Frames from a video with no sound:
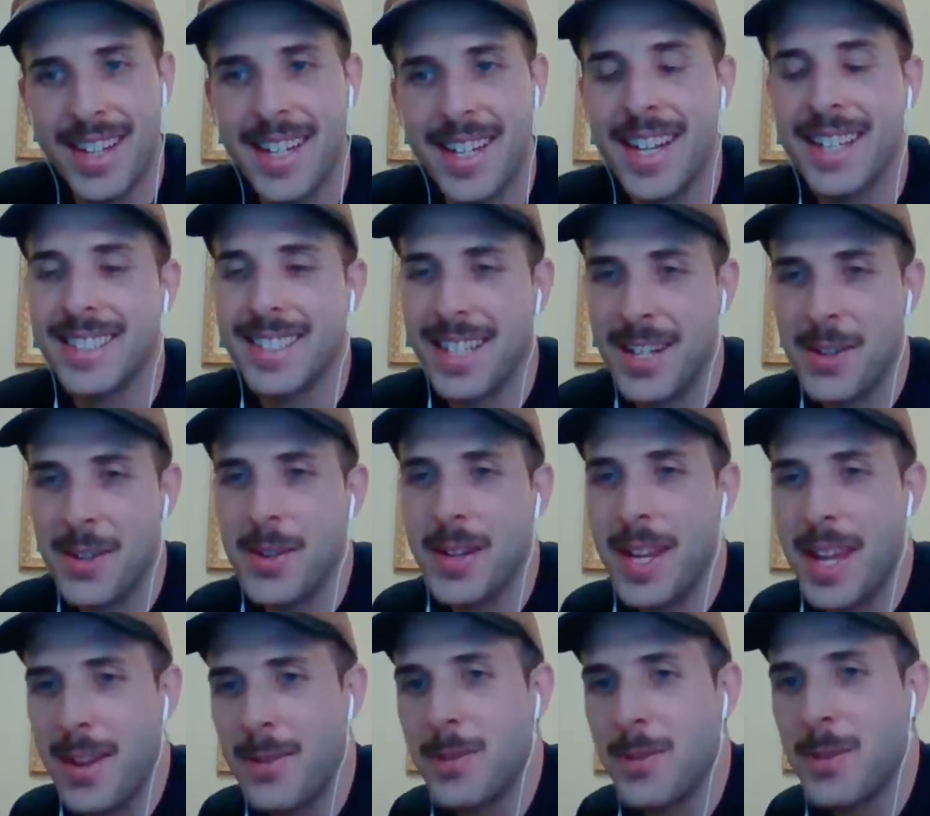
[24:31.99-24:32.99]
Yes, I know what
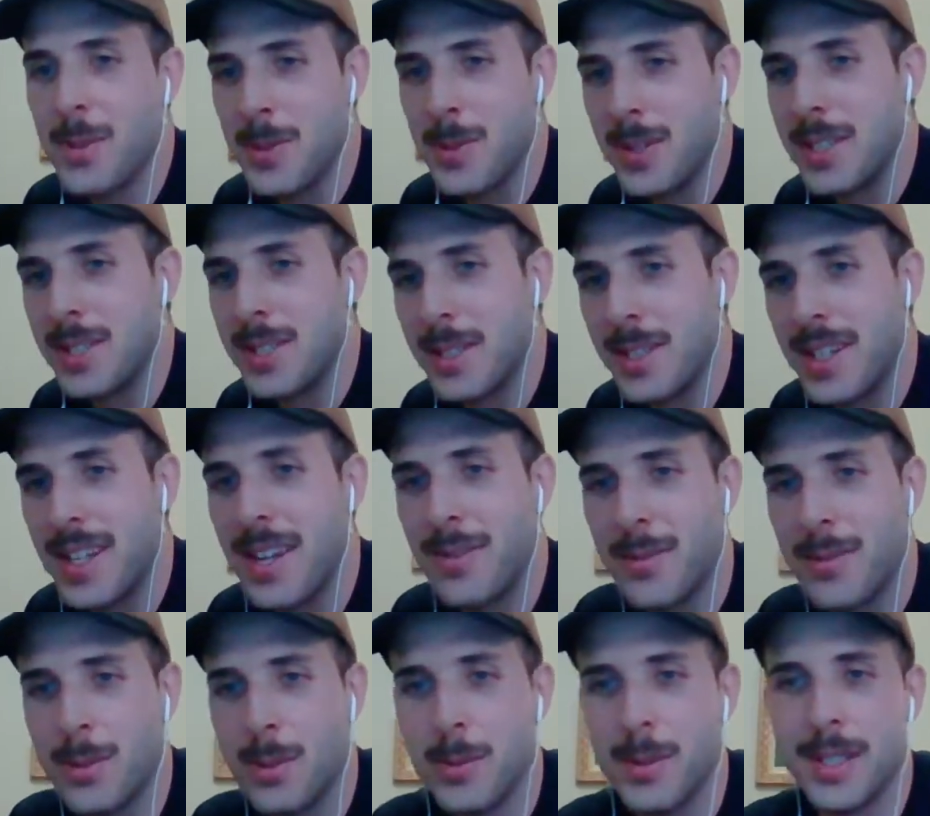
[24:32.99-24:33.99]
F for
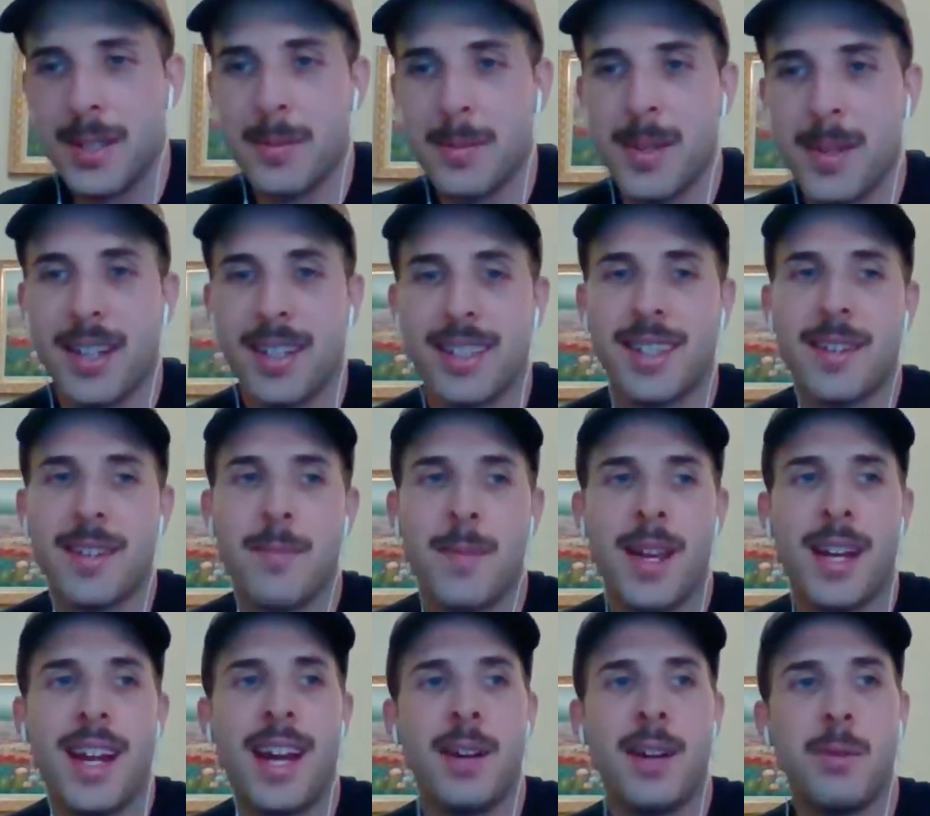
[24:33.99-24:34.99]
respect.
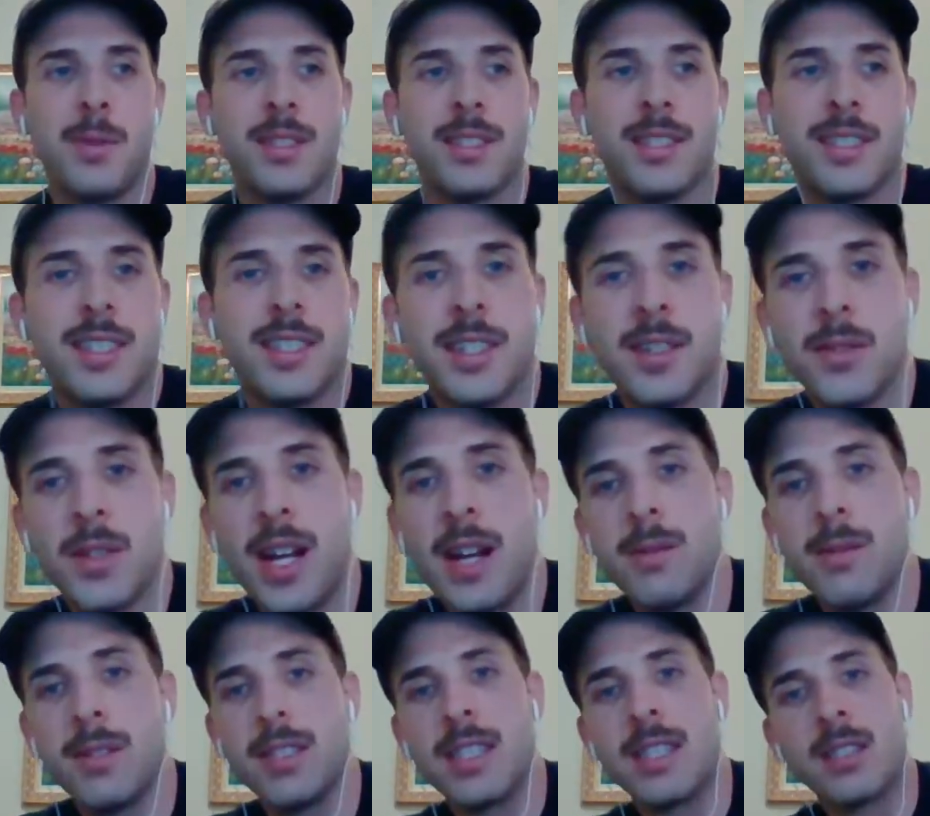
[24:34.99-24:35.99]
Man, I was
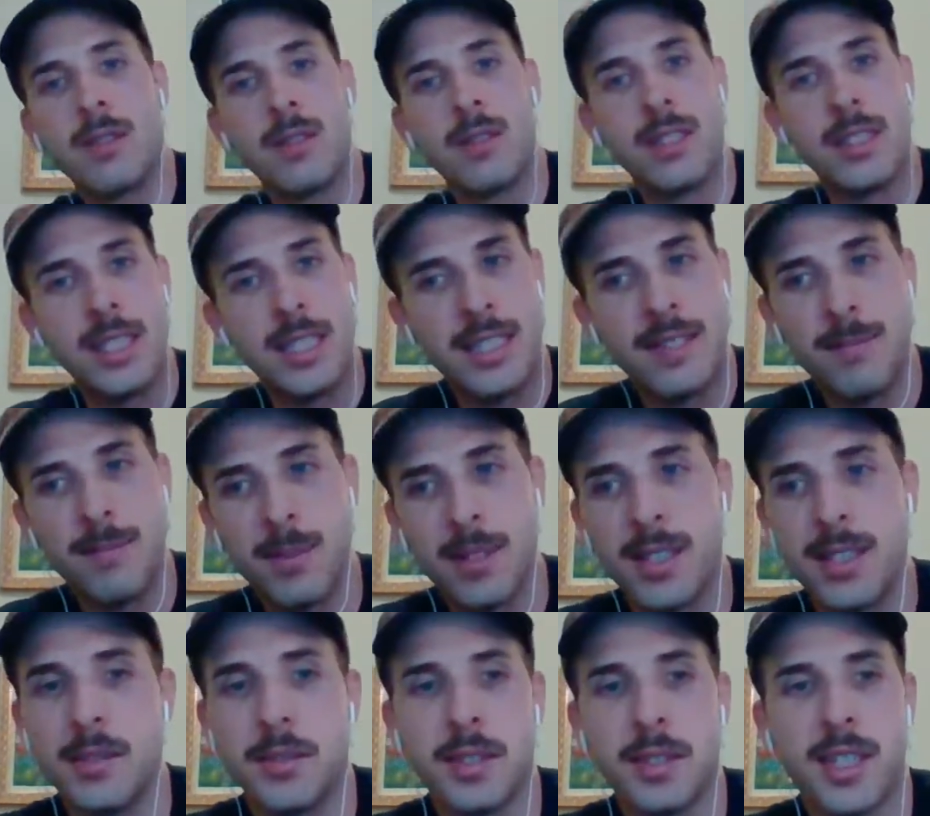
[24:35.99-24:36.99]
actually alive
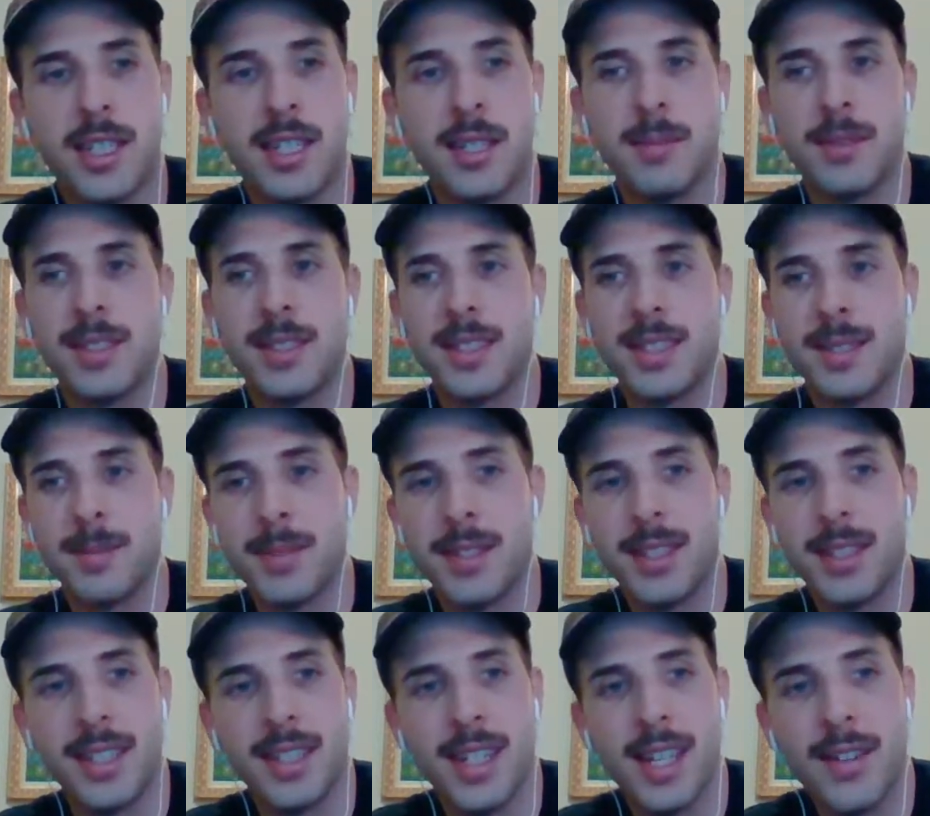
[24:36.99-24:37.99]
playing those games,
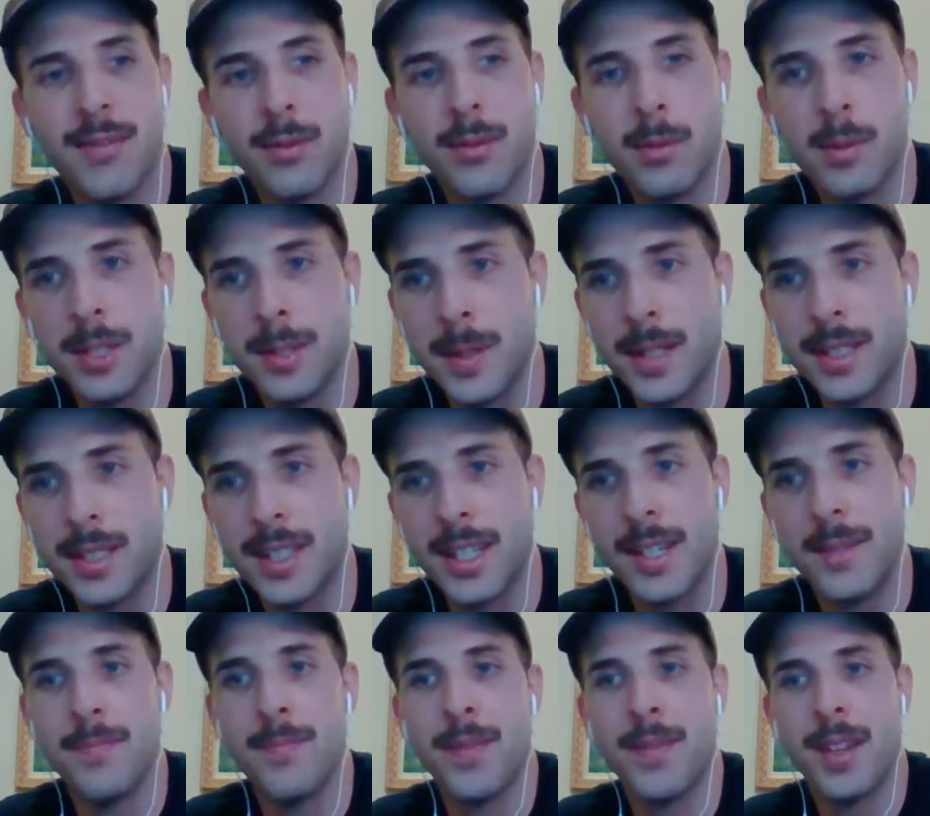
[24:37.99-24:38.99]
playing the F for respect game.
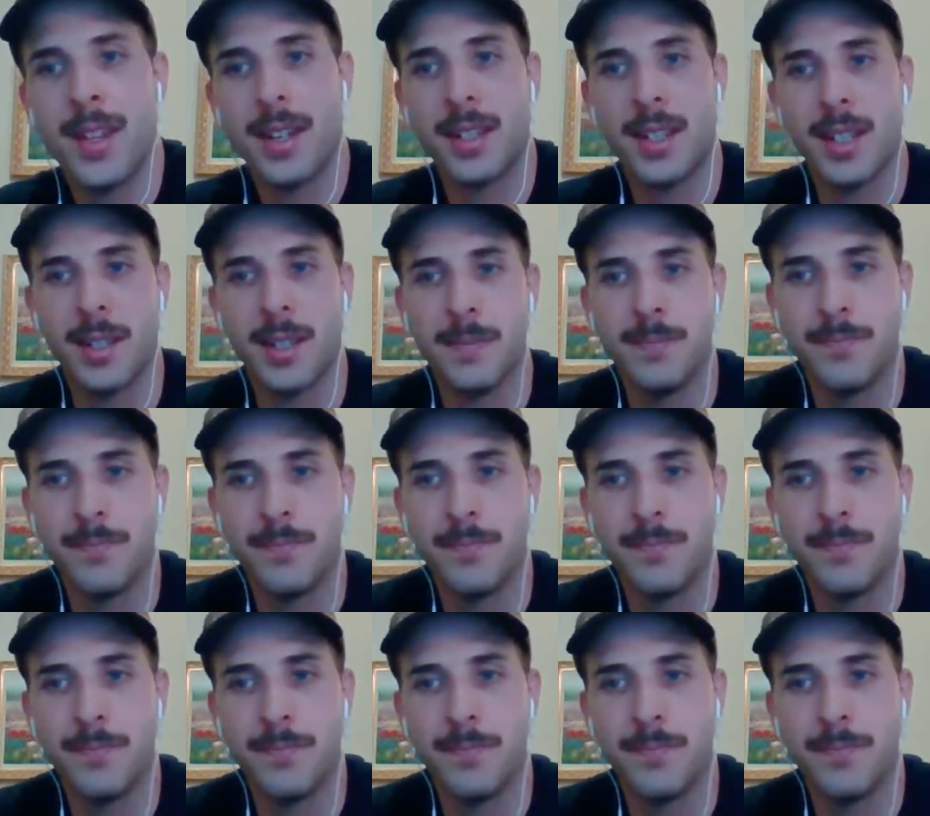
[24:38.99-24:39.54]
Okay.